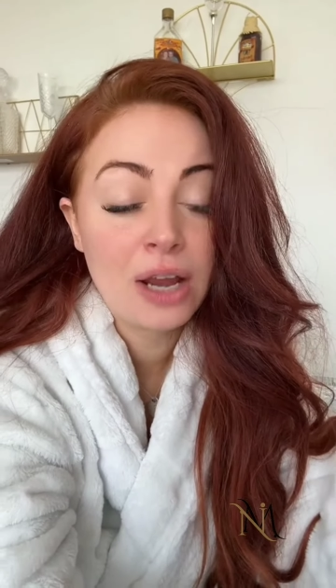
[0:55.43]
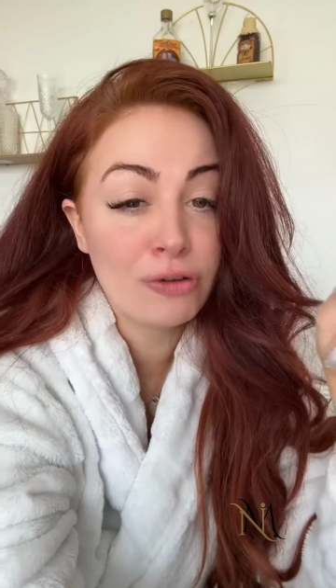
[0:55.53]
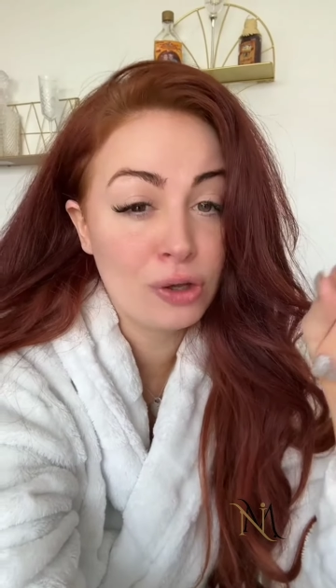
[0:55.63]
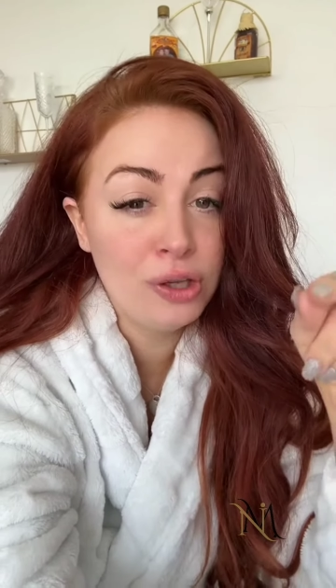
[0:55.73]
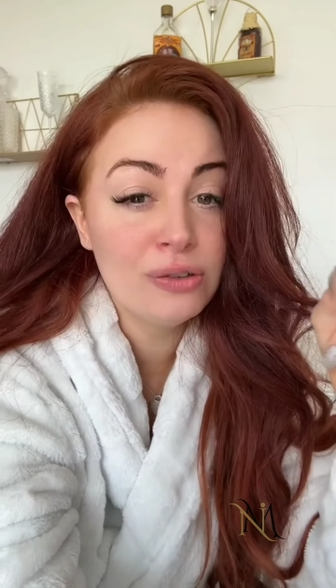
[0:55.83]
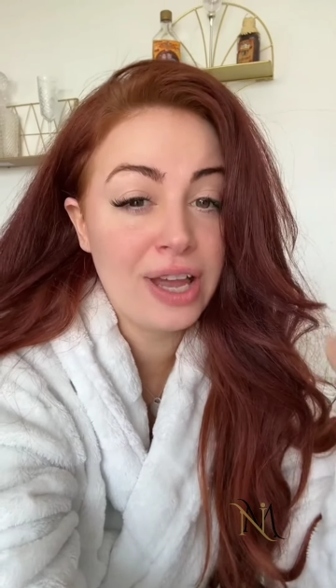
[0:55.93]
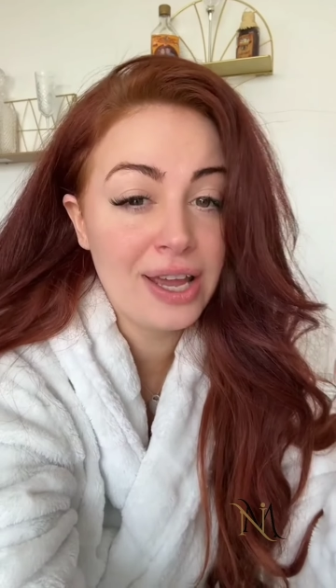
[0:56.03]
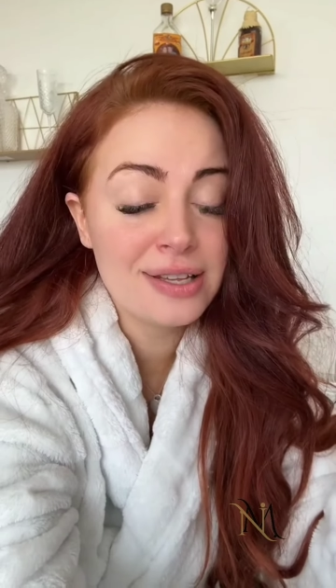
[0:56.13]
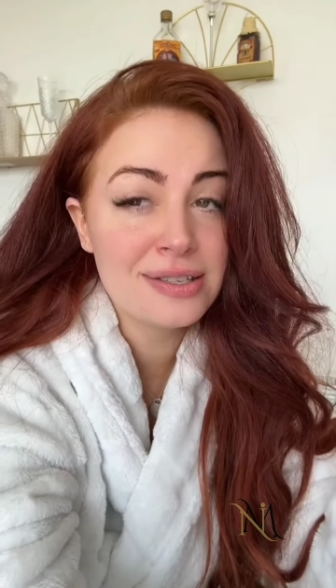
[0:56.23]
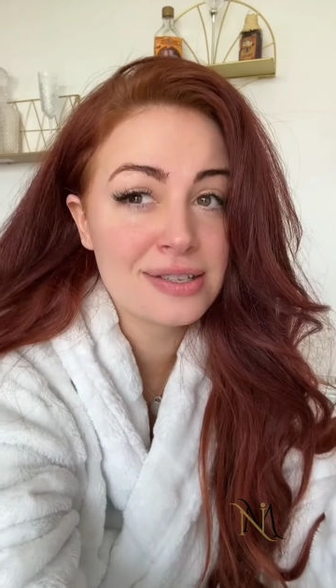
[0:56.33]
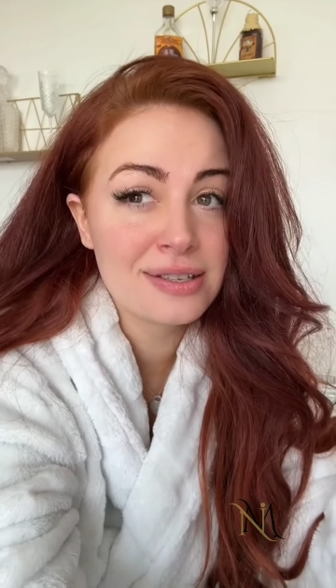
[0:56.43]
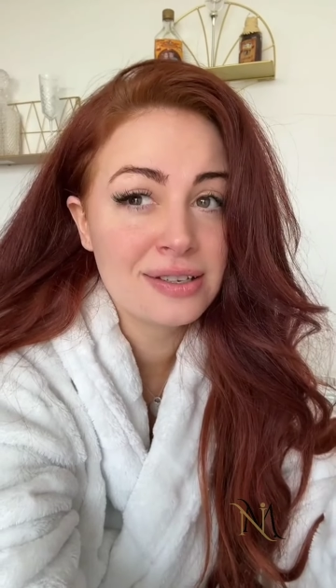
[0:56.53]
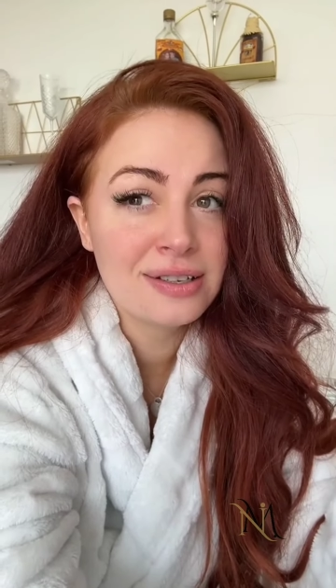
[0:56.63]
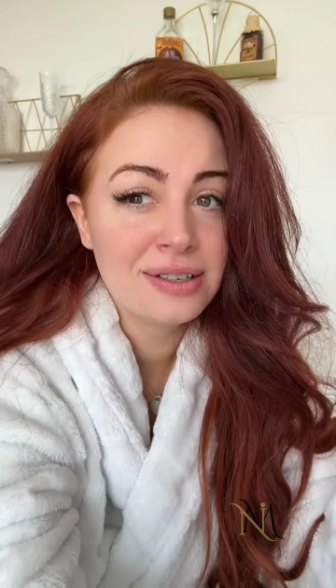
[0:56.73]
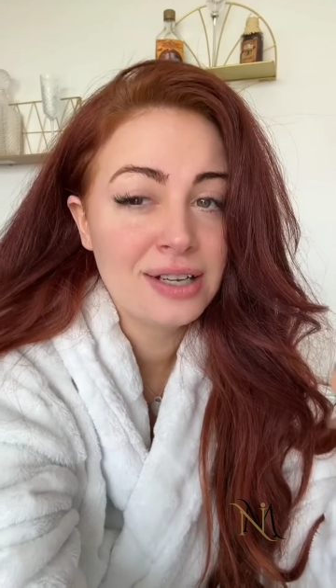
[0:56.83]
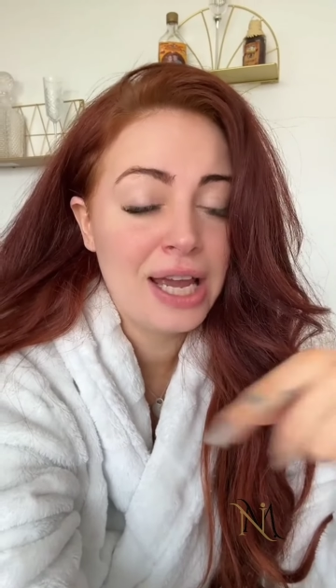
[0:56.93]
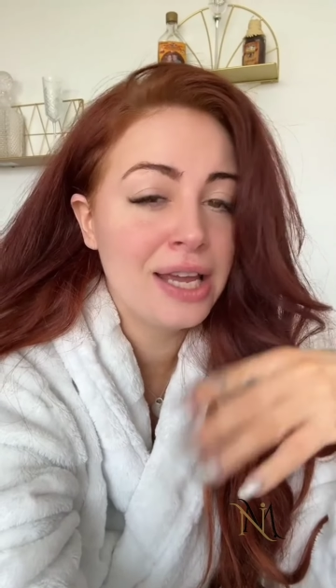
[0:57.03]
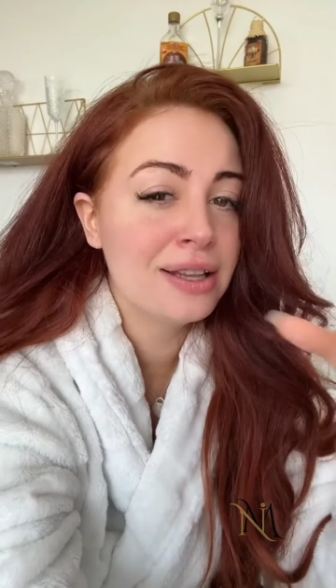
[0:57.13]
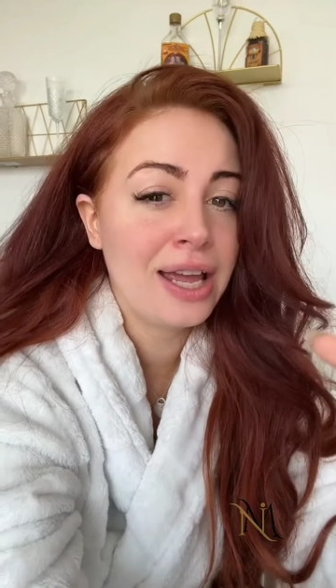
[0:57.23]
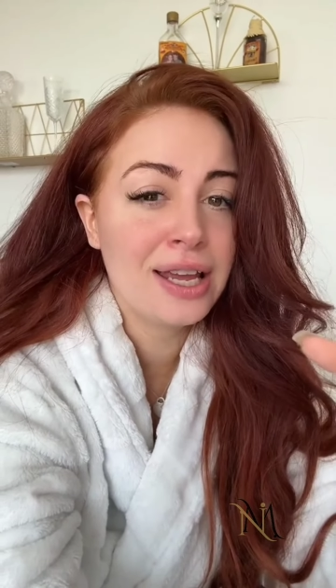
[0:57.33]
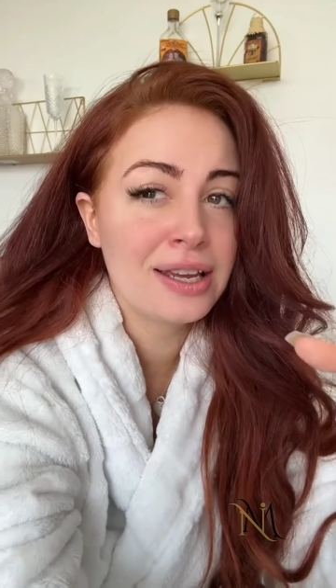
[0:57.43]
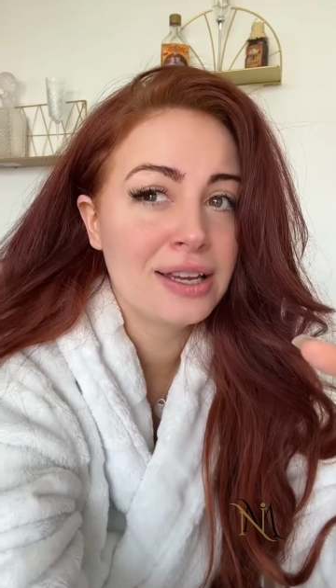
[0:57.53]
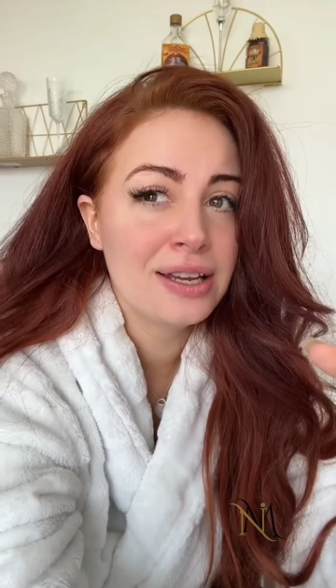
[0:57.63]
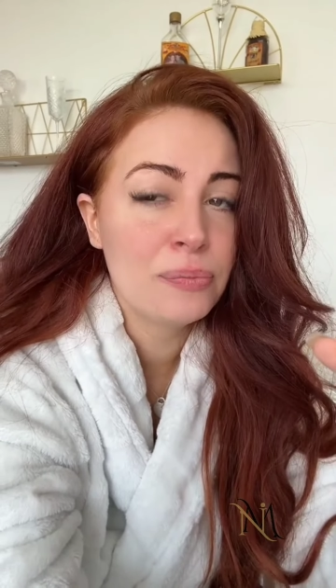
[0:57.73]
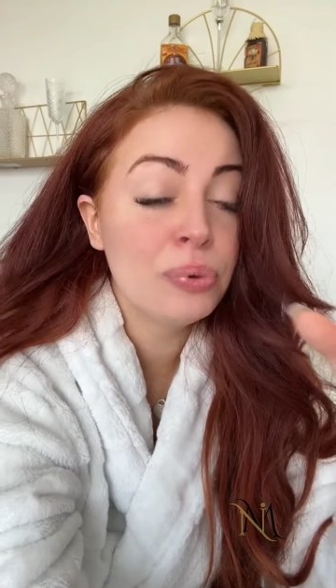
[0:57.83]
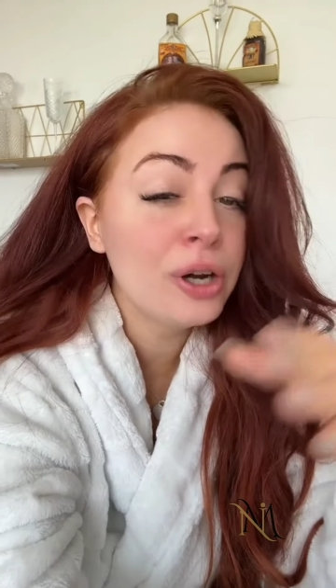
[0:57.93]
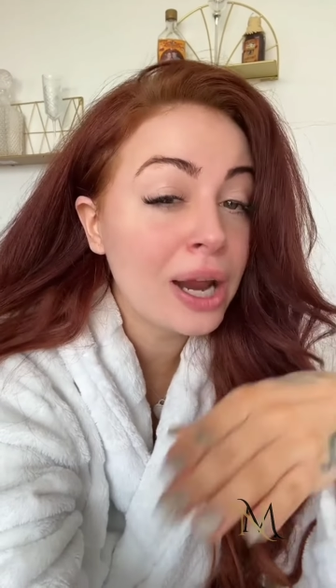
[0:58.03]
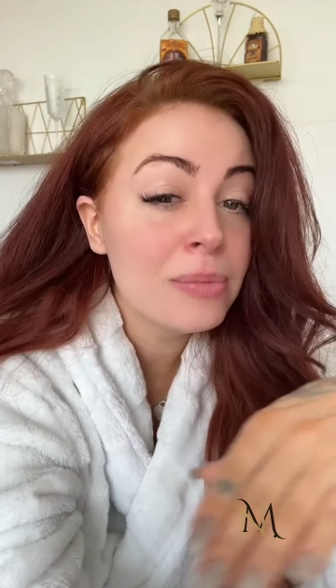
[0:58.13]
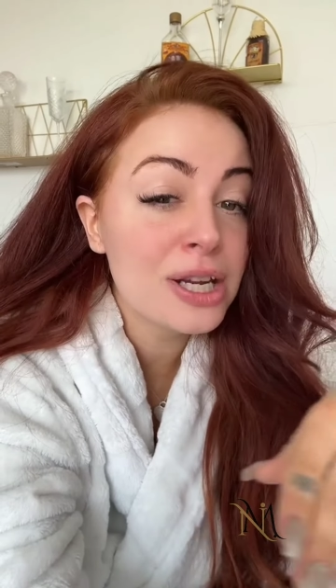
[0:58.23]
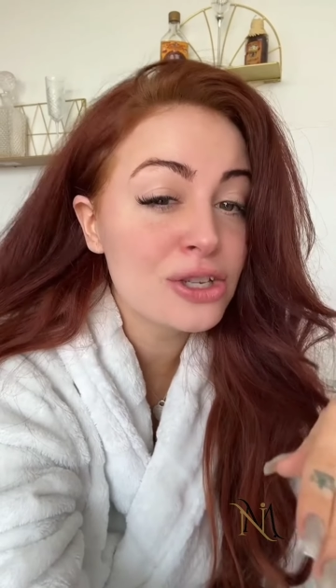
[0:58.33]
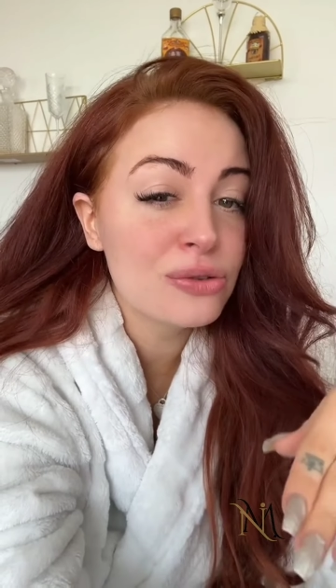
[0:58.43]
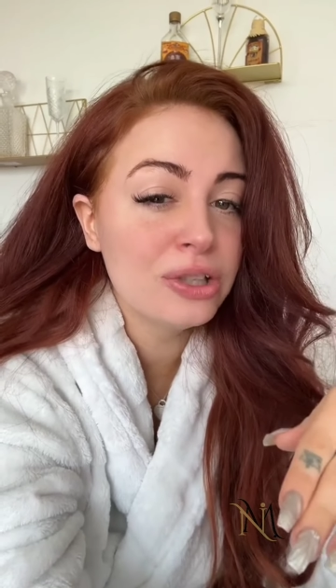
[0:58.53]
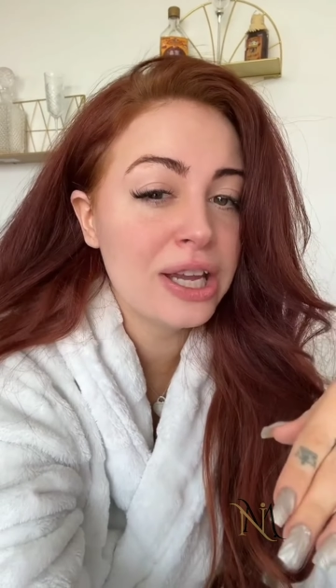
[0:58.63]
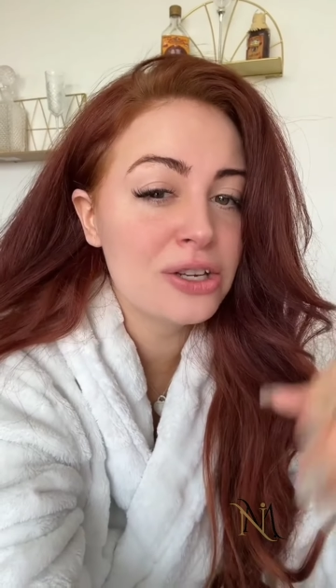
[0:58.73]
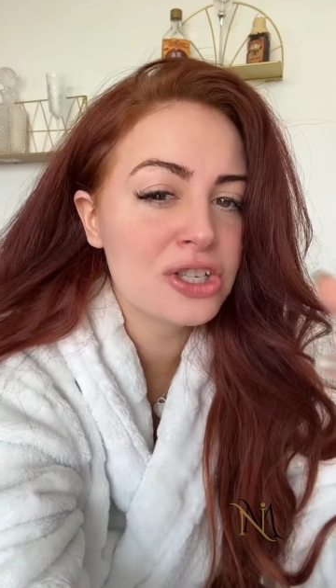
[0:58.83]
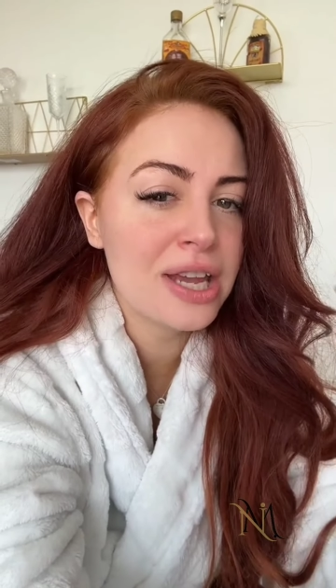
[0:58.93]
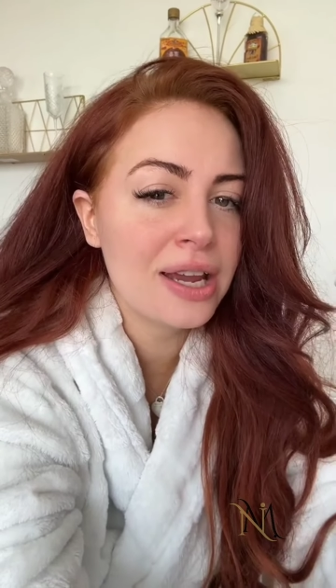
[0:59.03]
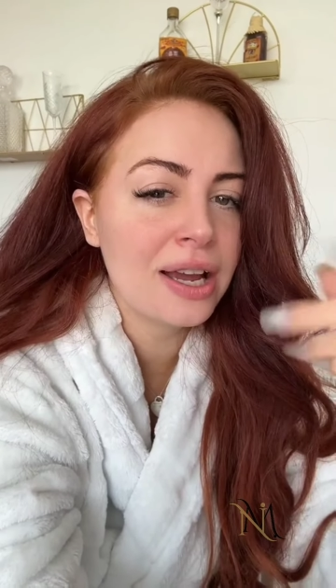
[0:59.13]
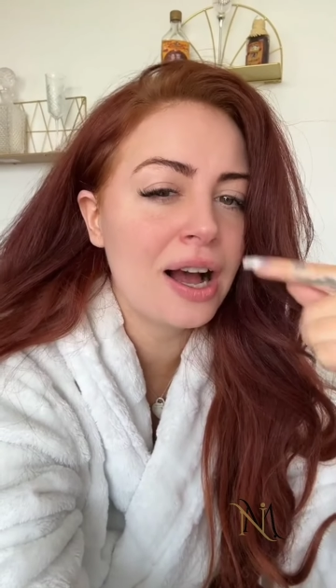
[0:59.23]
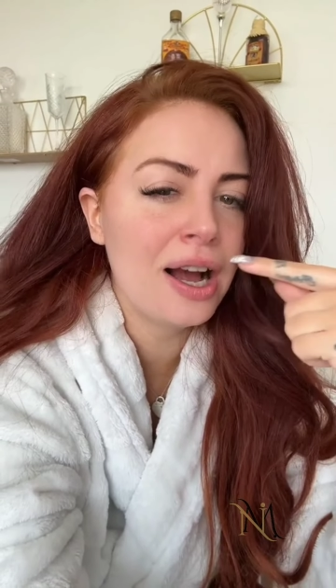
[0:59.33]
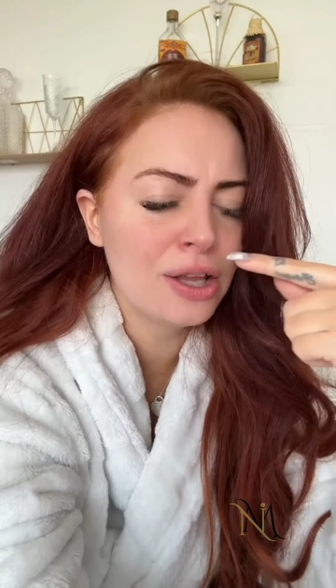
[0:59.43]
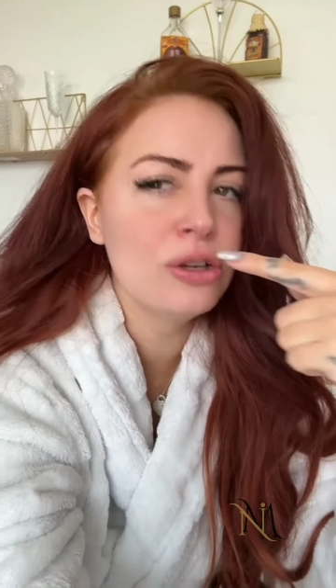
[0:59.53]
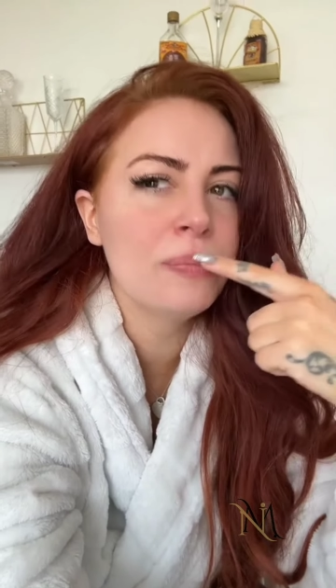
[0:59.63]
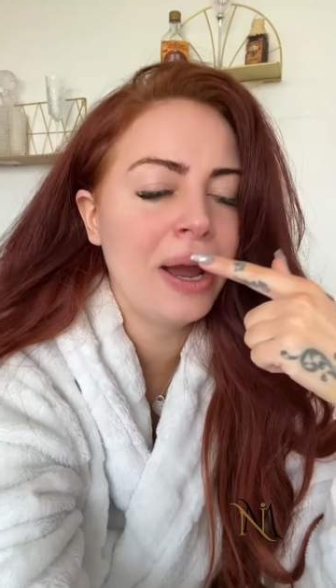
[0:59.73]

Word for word: for little kids at like primary school age saying I look